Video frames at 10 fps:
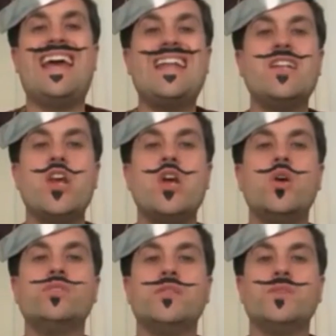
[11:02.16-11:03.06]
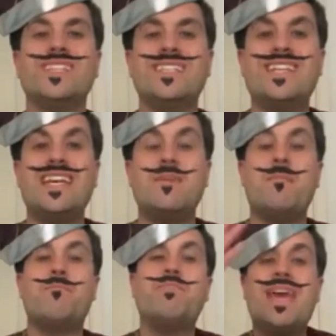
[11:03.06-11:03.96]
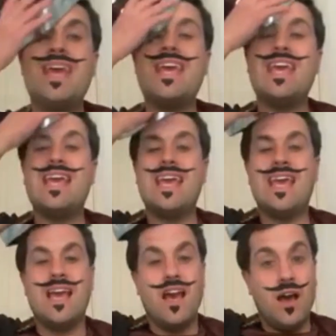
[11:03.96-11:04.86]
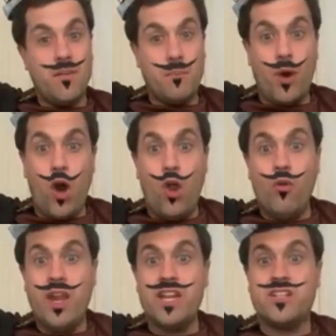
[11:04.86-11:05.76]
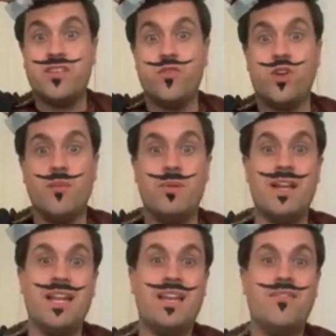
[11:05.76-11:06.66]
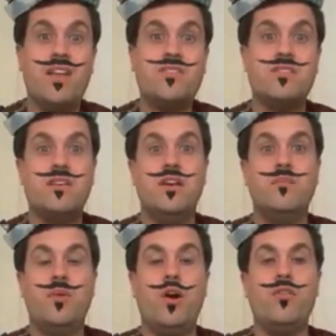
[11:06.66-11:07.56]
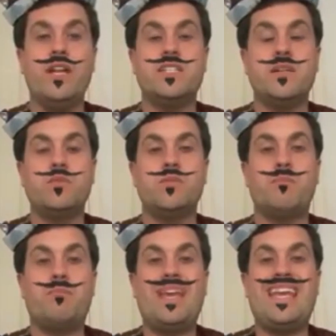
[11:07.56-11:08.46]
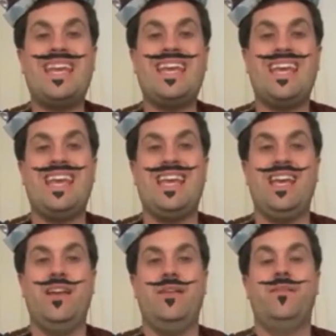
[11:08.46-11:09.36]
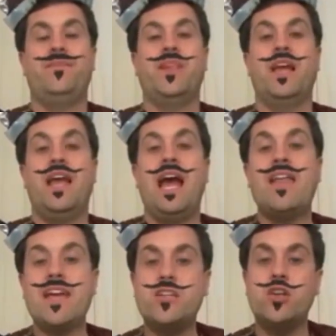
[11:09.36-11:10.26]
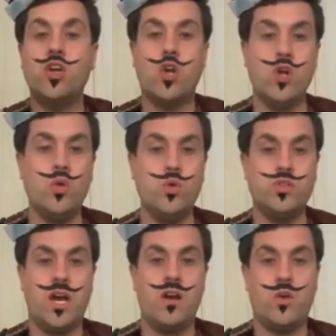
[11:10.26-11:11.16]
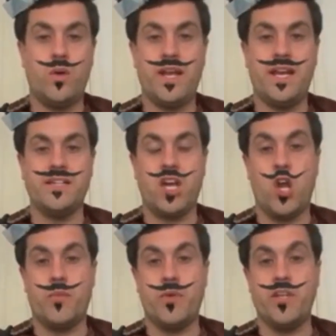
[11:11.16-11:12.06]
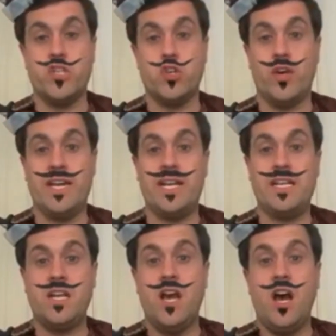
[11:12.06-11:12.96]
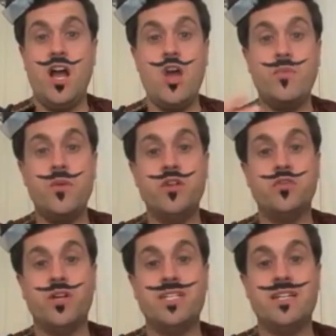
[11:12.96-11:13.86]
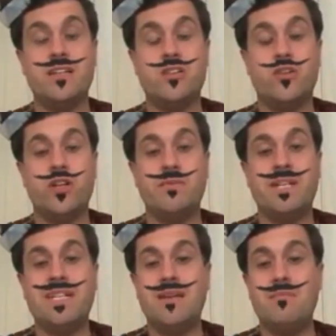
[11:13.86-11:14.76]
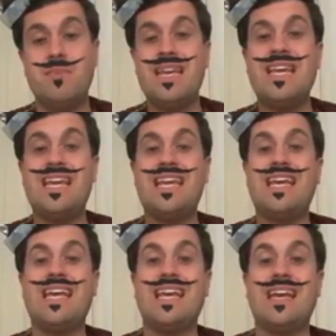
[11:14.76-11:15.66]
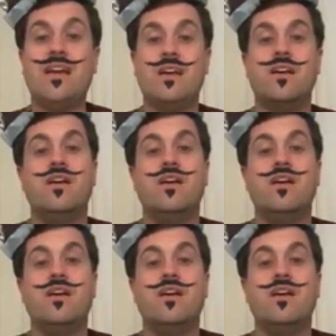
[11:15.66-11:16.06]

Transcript: Nando's, it was indeed B. Porridge, if you can believe it. Porridge, that was B. And that concludes our quiz. I hope you enjoyed it. I hope you enjoyed meeting me.